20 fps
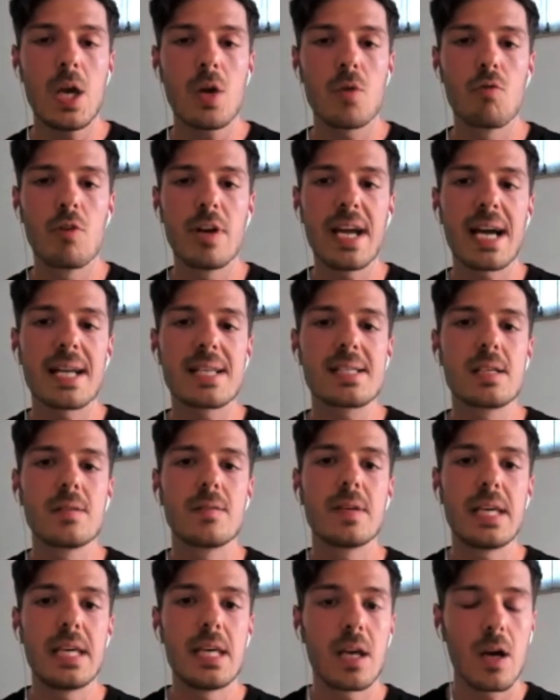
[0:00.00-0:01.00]

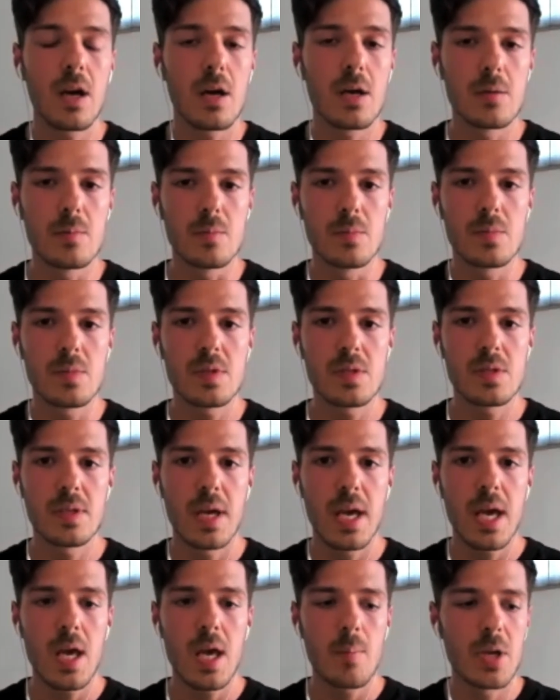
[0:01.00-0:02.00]
Reactivity comes
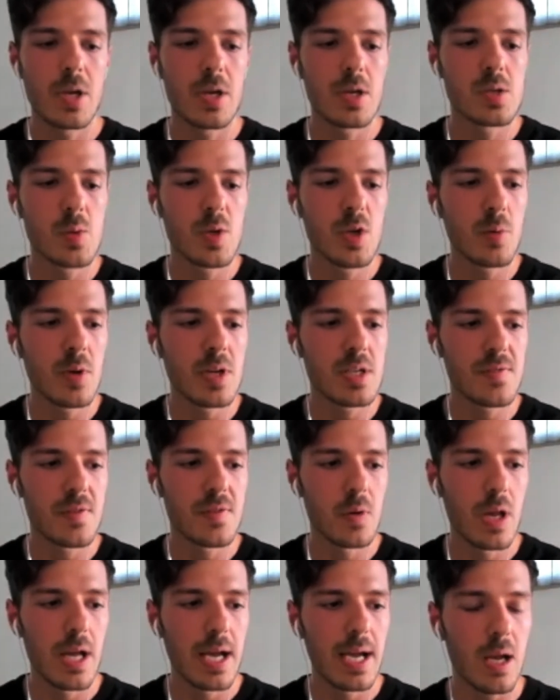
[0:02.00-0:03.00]
because we almost
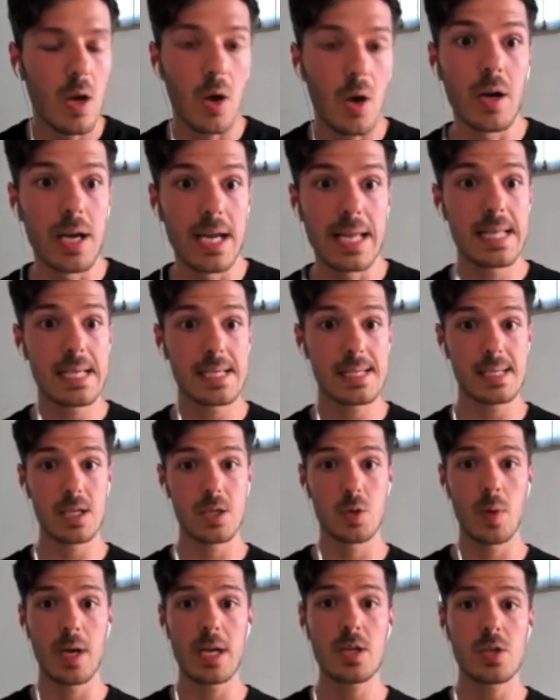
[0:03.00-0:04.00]
feel like, oh, in this
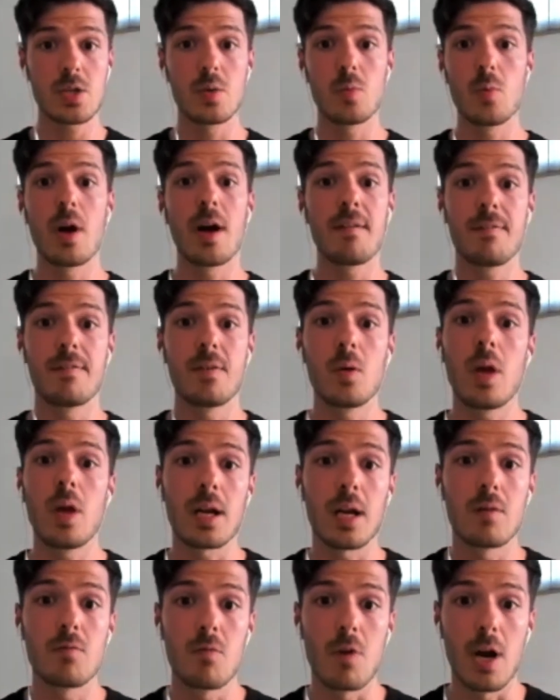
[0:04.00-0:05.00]
situation where I feel
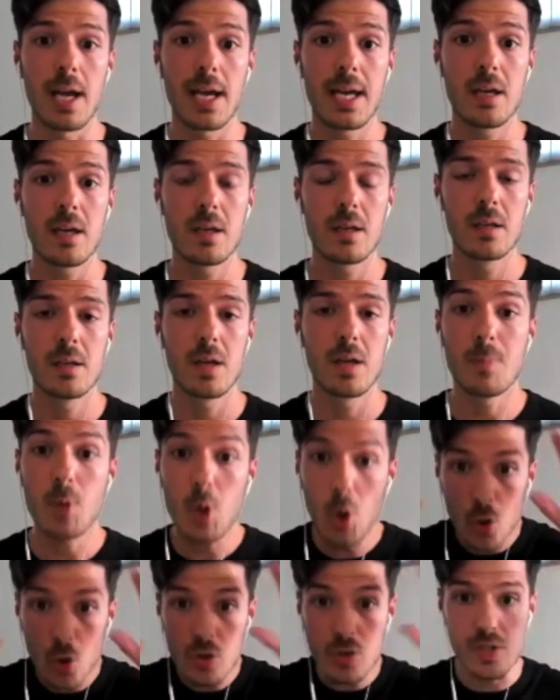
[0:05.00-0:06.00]
like I'm right, I'm
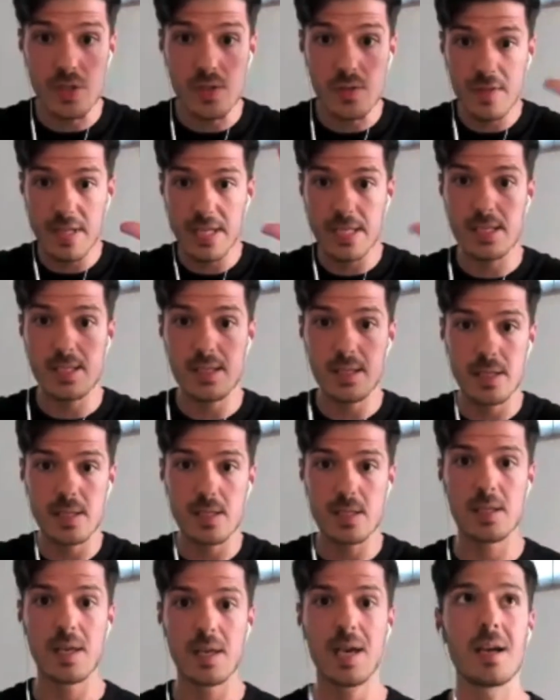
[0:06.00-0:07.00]
conscious of
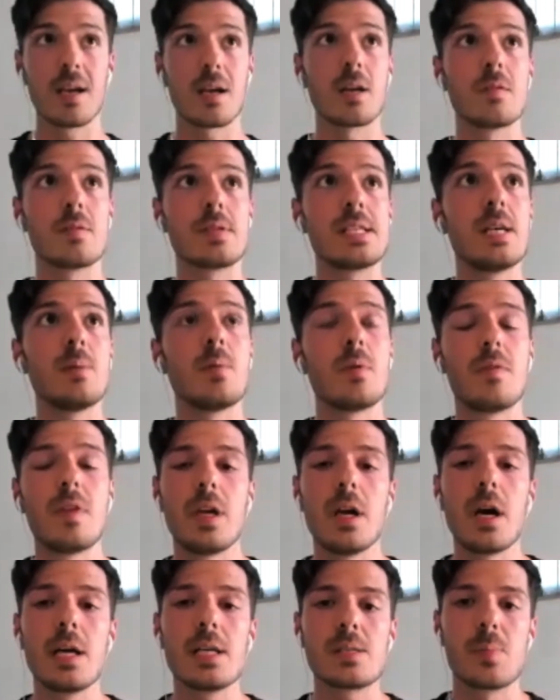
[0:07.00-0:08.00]
this kind of tip of
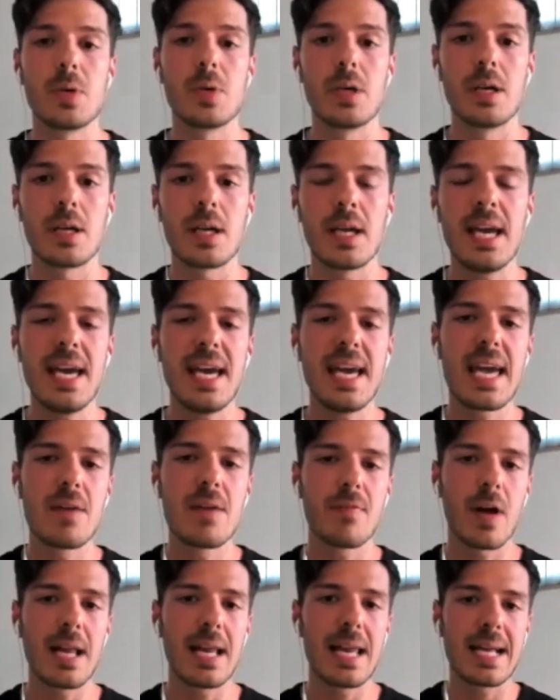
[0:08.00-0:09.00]
the iceberg.
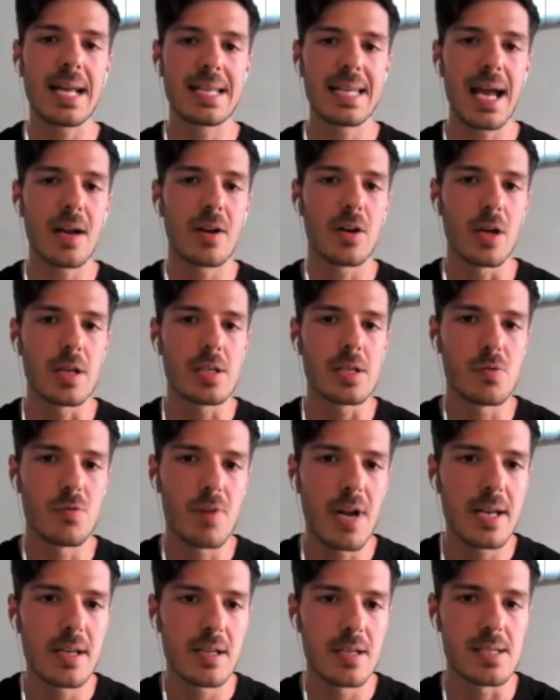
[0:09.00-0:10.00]
If I let down and I
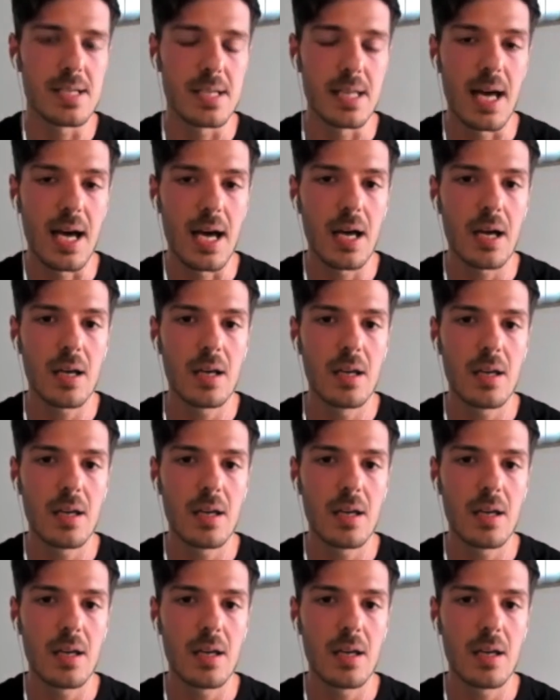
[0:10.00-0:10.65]
surrender to that,